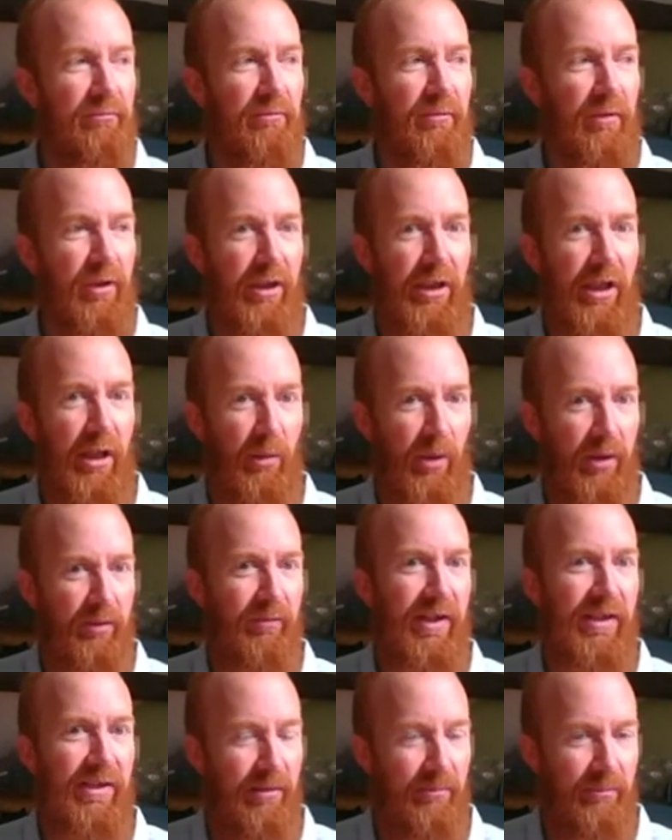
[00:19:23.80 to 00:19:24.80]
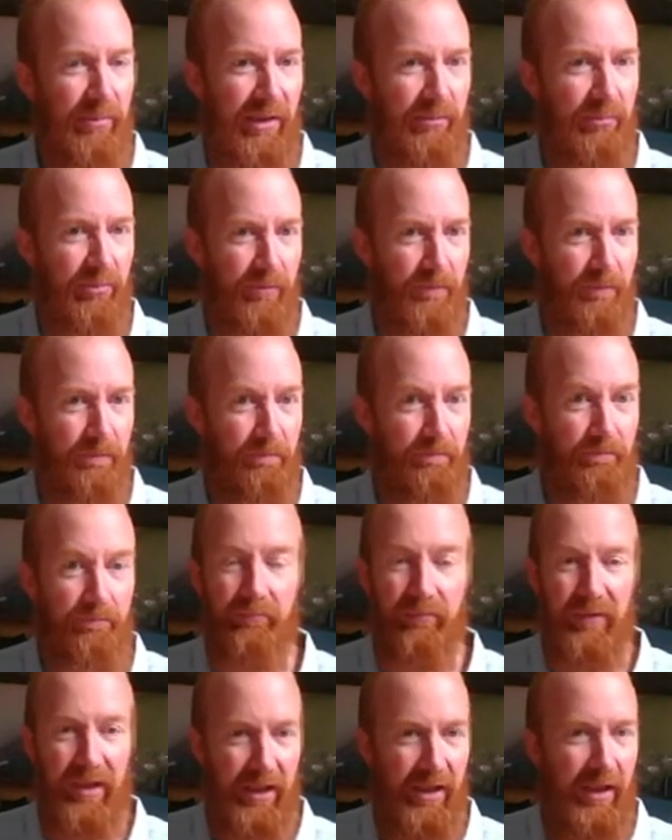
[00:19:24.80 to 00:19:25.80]
you know, I invest in people.
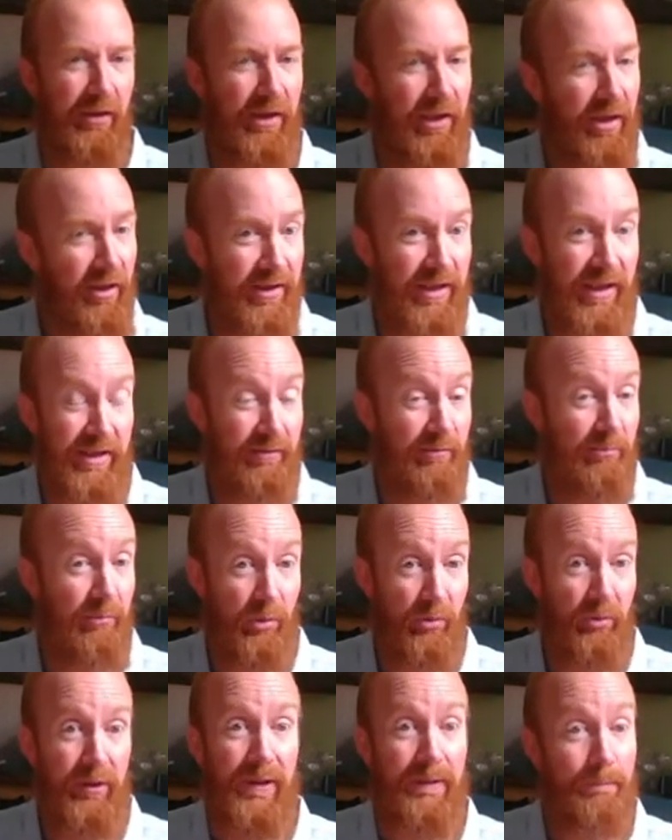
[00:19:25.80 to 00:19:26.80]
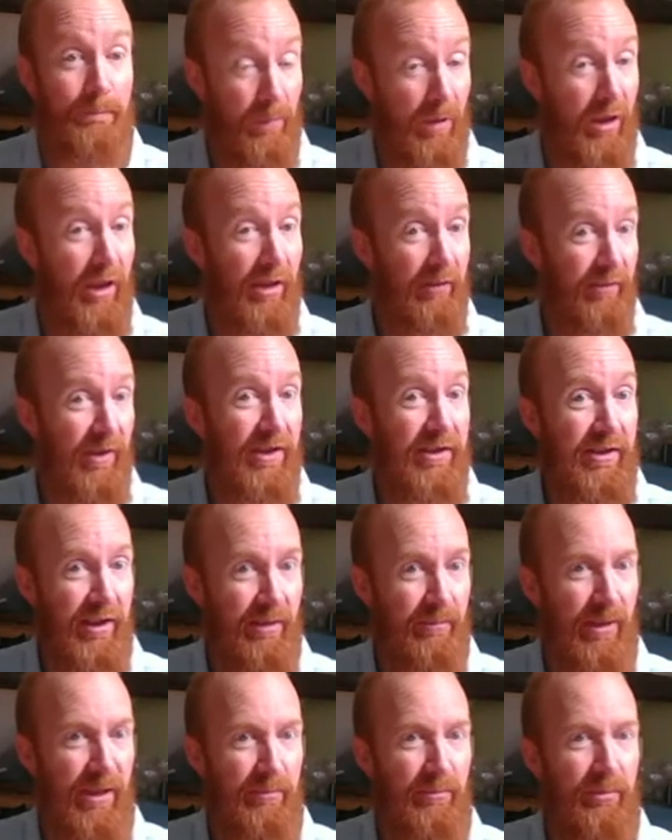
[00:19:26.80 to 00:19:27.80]
You know, the ideas are important, but I invest in
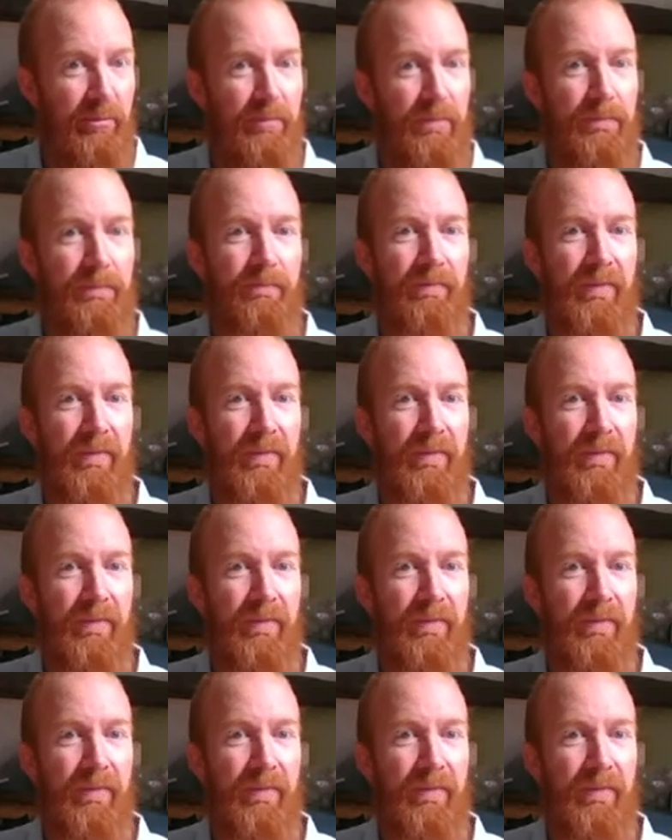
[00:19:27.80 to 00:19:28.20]
the people.